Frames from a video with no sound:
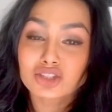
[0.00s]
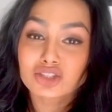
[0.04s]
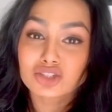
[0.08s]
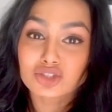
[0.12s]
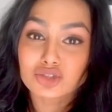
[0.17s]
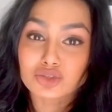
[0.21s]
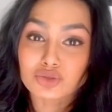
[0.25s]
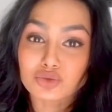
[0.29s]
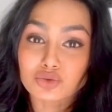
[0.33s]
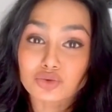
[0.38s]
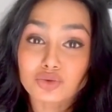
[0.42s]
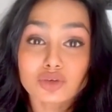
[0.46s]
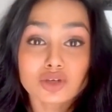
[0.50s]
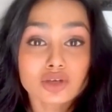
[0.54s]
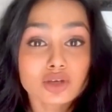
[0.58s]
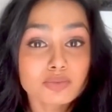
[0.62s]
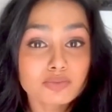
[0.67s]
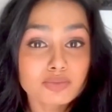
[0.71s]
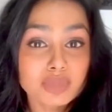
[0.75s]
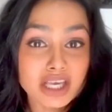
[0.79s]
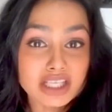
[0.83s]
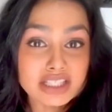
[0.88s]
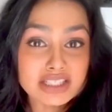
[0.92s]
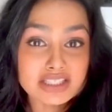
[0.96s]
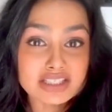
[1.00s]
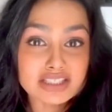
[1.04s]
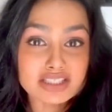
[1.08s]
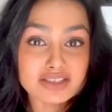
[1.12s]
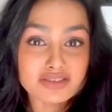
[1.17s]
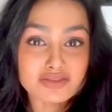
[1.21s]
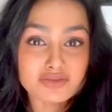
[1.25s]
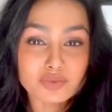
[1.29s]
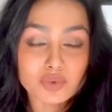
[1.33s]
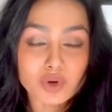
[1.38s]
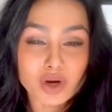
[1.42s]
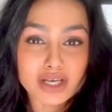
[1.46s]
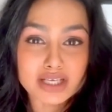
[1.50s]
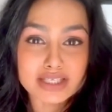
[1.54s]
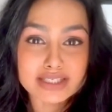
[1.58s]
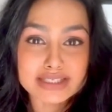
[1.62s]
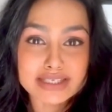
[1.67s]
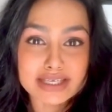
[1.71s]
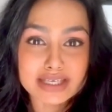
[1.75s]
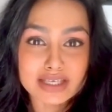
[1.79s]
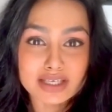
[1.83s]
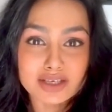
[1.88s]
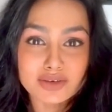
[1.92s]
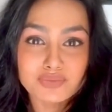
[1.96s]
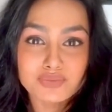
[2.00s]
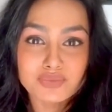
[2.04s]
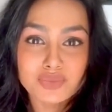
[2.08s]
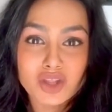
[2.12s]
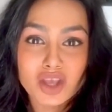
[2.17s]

2, competitive pricing.